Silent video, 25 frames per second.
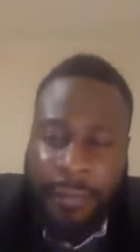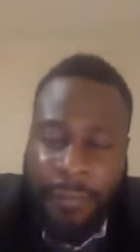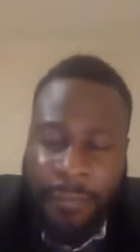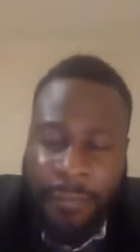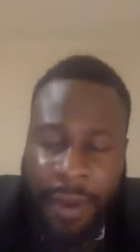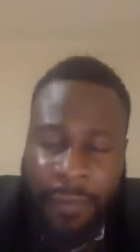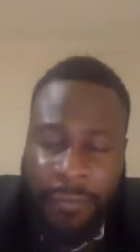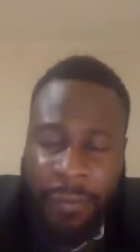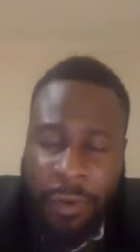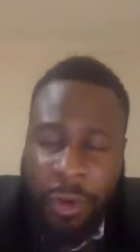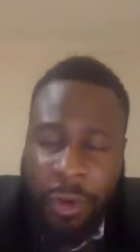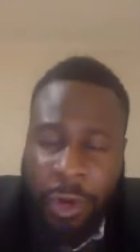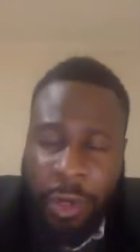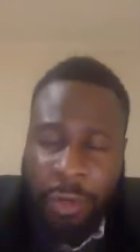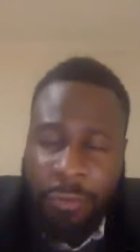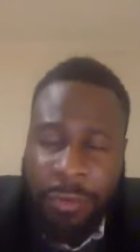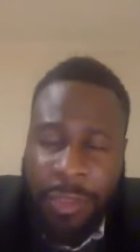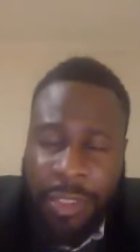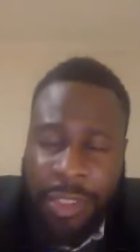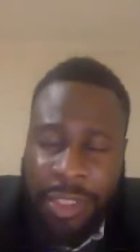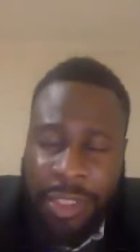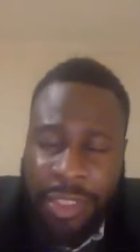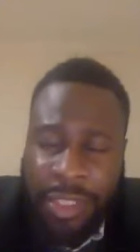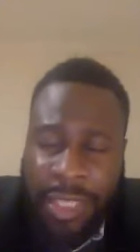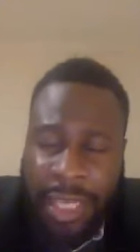Father God, we
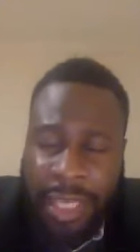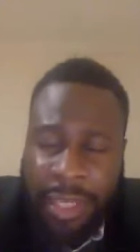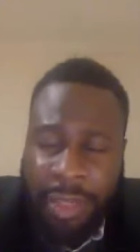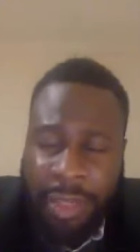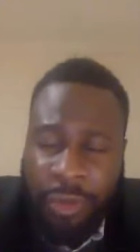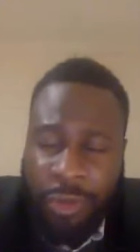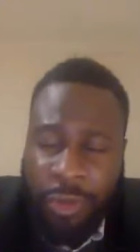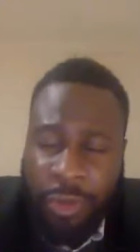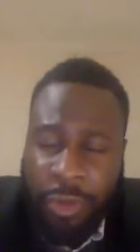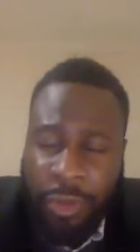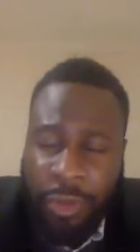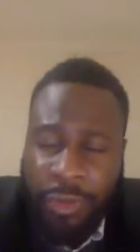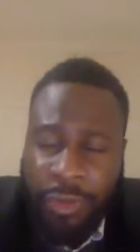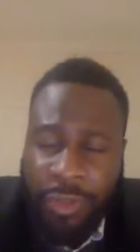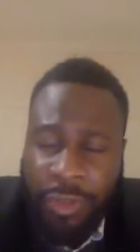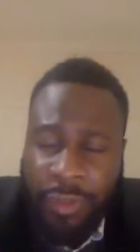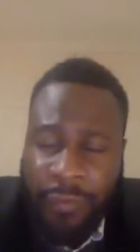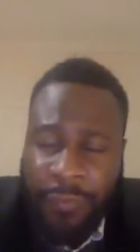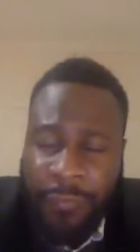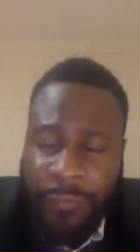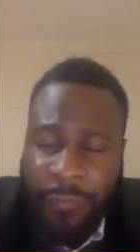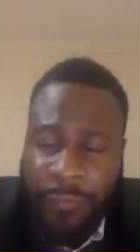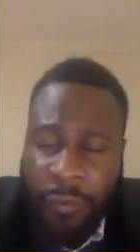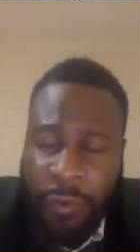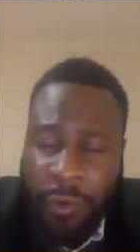just thank you, Lord,
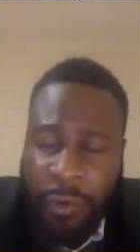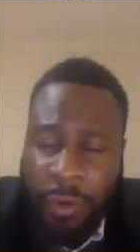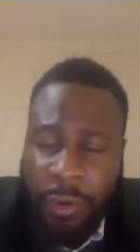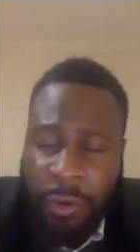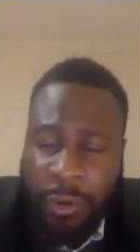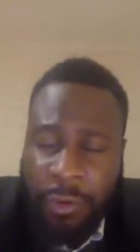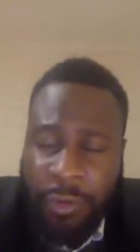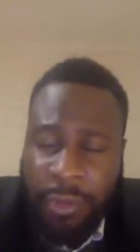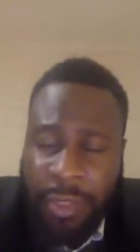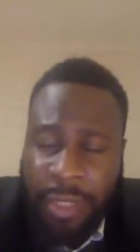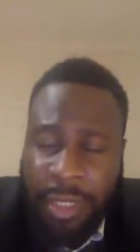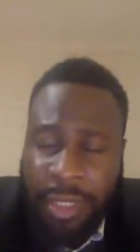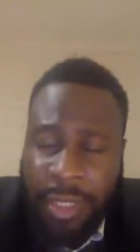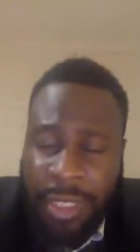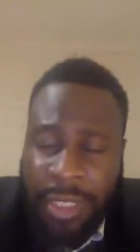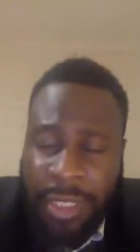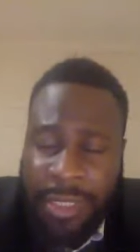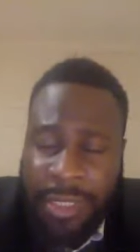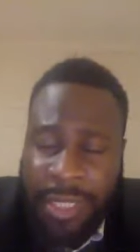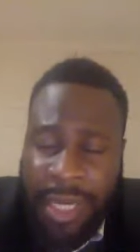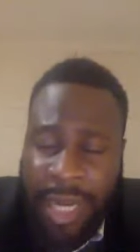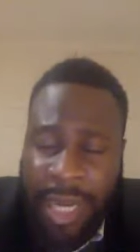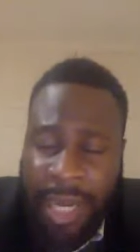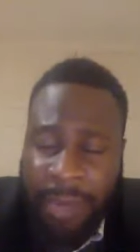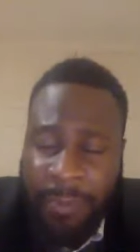for this
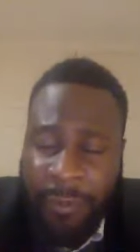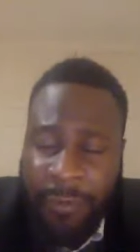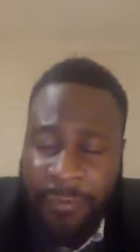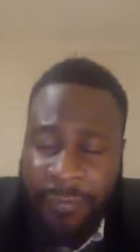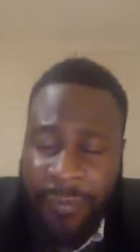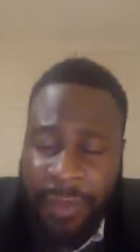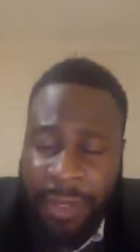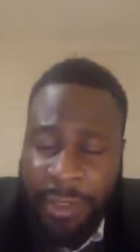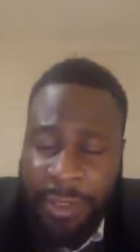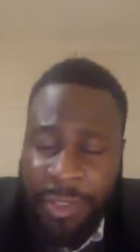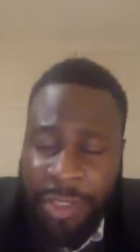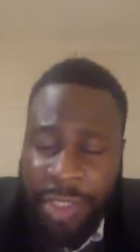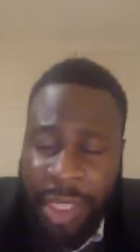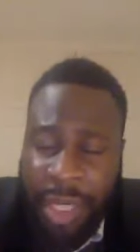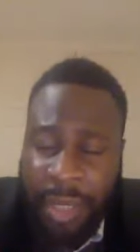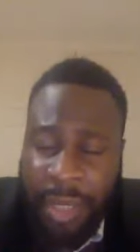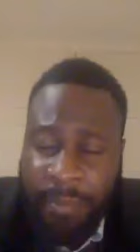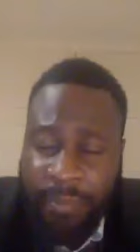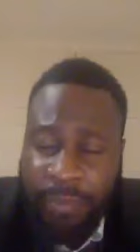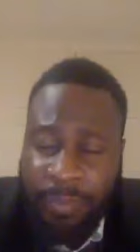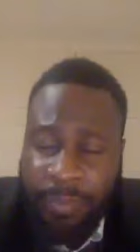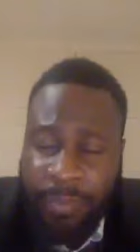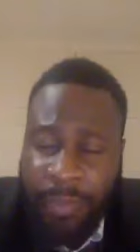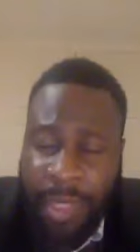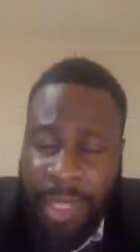time of
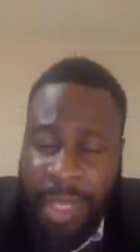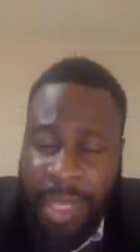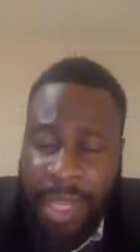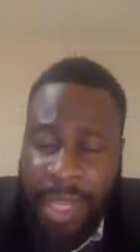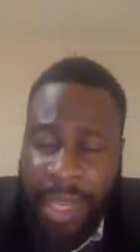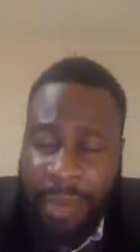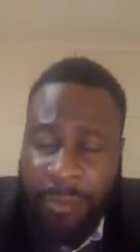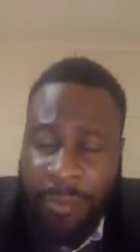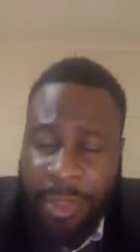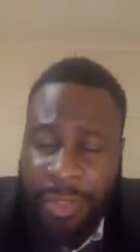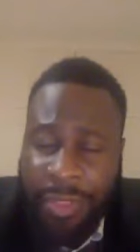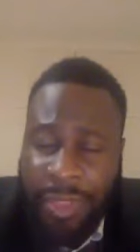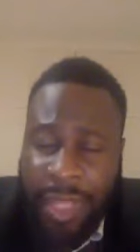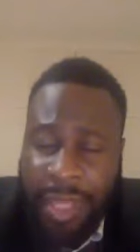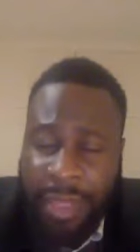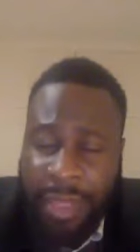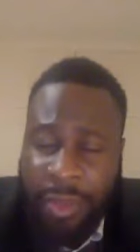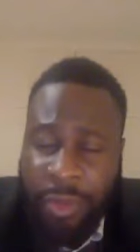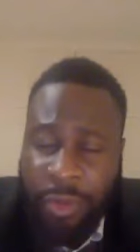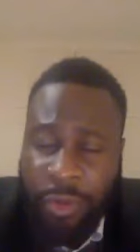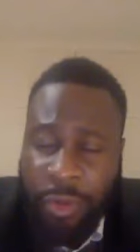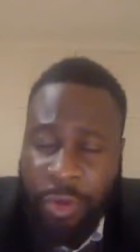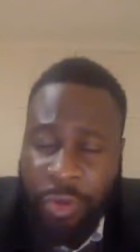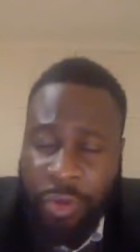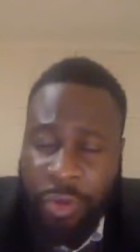fellowship. We thank
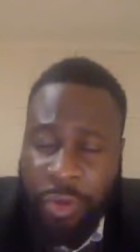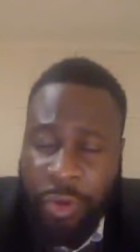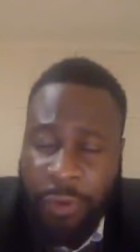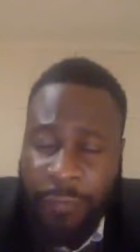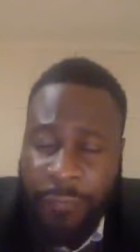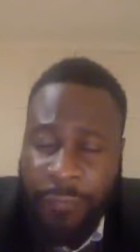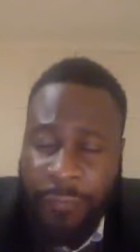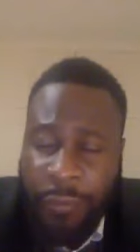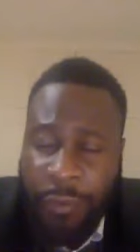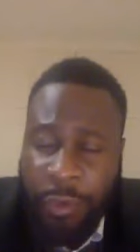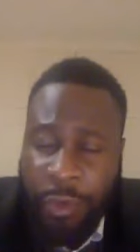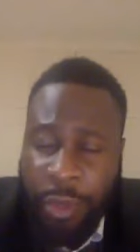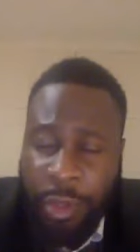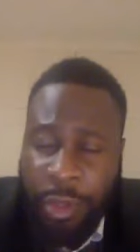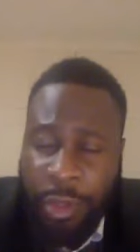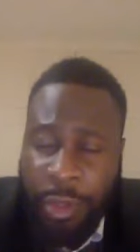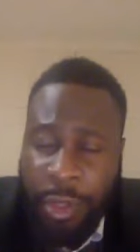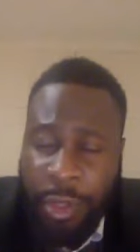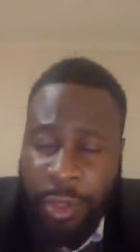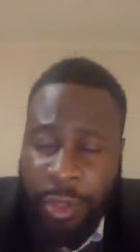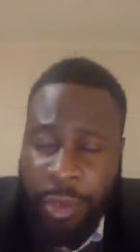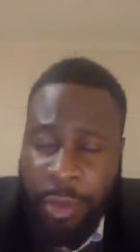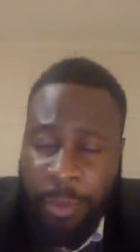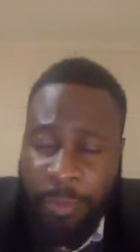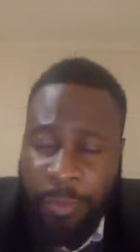you, Lord God, for your,
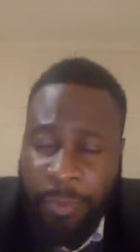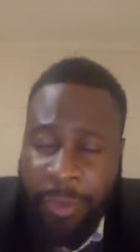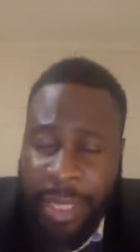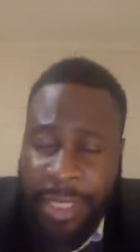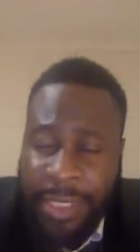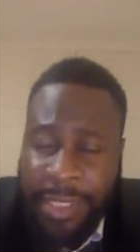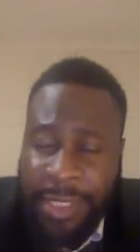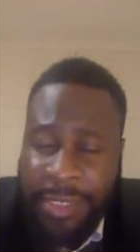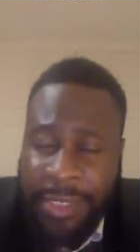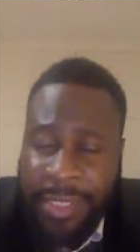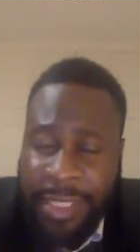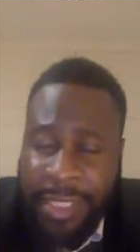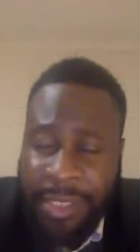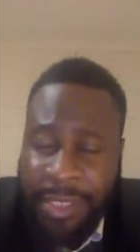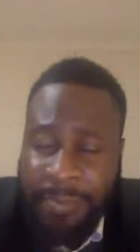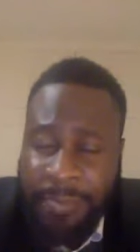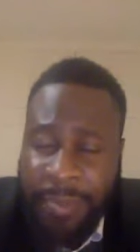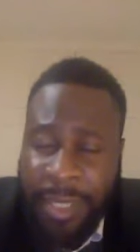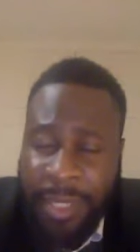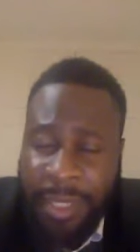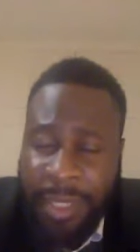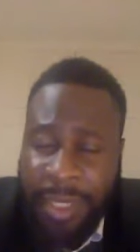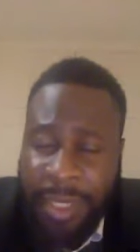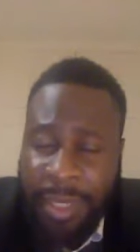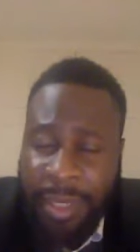your presence that's
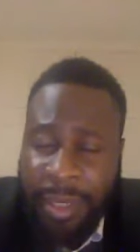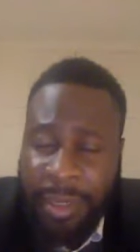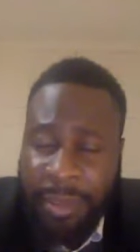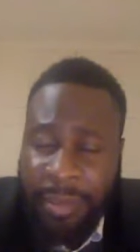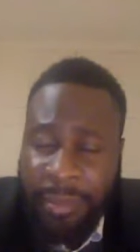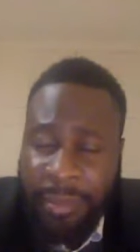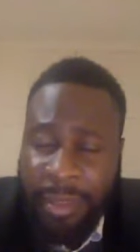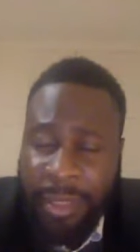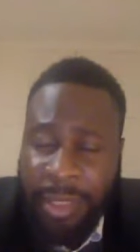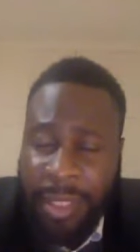been here.